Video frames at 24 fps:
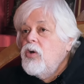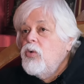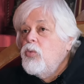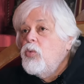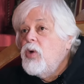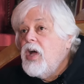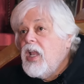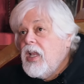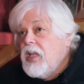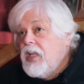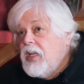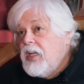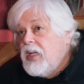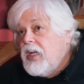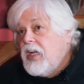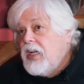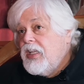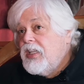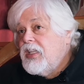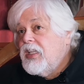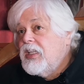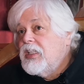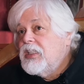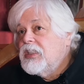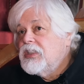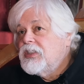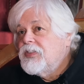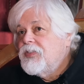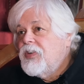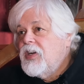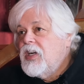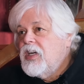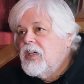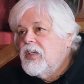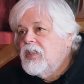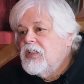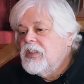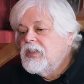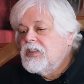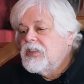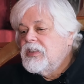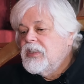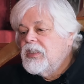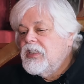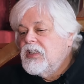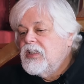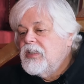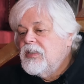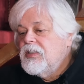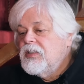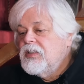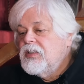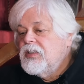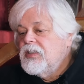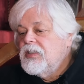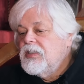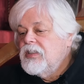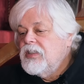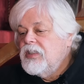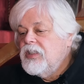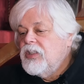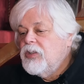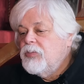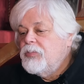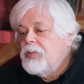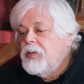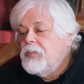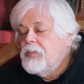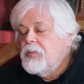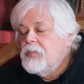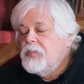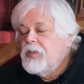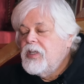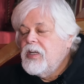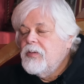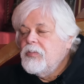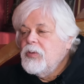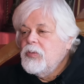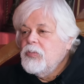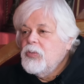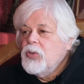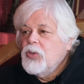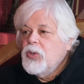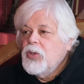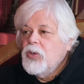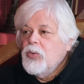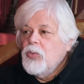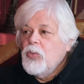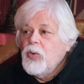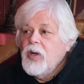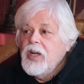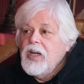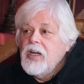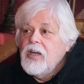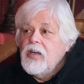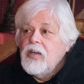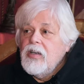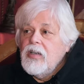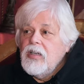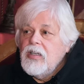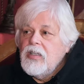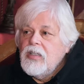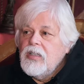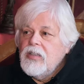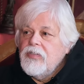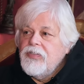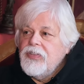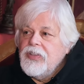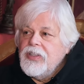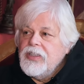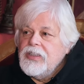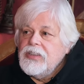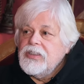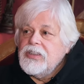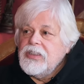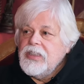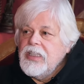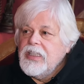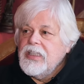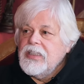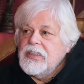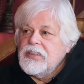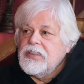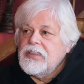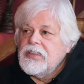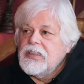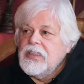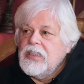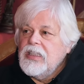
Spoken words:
Well, I think as far as you know, people becoming more aware of things, yes.